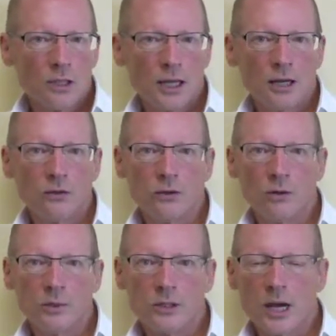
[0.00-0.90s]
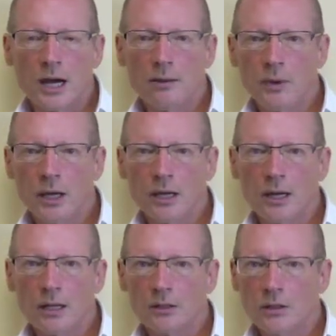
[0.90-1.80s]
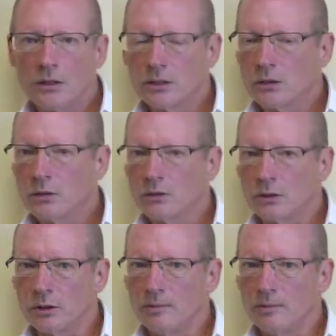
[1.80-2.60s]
data from his iPad onto the server?